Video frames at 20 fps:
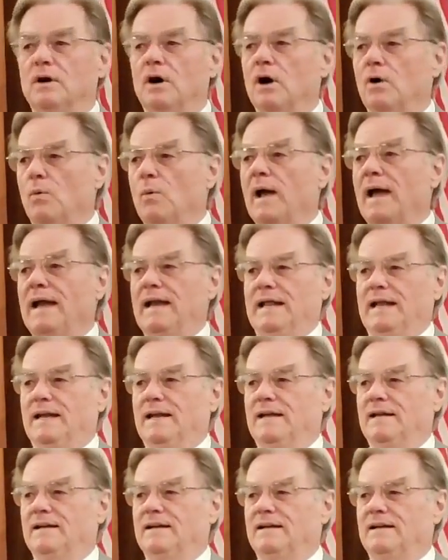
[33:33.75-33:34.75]
are waiting.
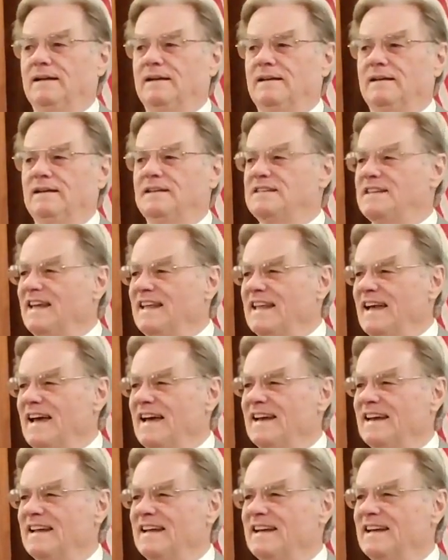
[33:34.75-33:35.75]
You see
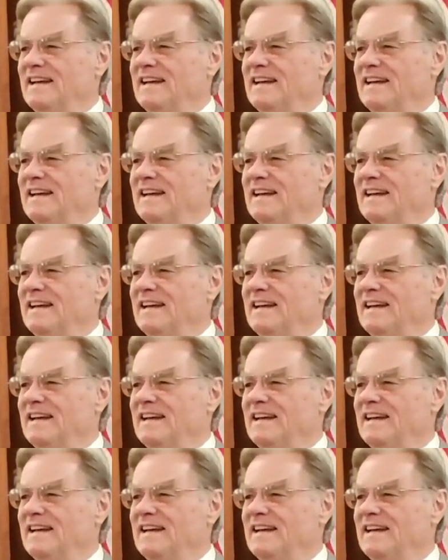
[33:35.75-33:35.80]
that?